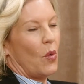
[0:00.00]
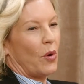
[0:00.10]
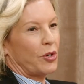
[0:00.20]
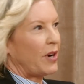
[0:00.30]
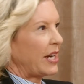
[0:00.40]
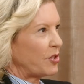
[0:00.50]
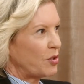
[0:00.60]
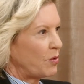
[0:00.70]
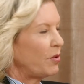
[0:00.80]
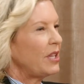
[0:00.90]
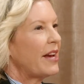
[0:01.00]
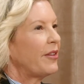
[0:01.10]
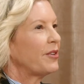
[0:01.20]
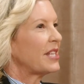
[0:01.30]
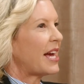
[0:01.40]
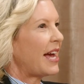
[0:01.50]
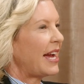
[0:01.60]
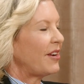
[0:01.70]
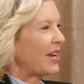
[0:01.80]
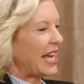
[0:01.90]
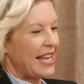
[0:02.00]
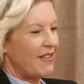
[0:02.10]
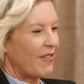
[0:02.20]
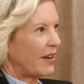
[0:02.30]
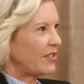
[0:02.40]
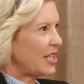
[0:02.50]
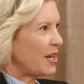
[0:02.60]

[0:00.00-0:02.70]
or try to screw the other side or get involved in the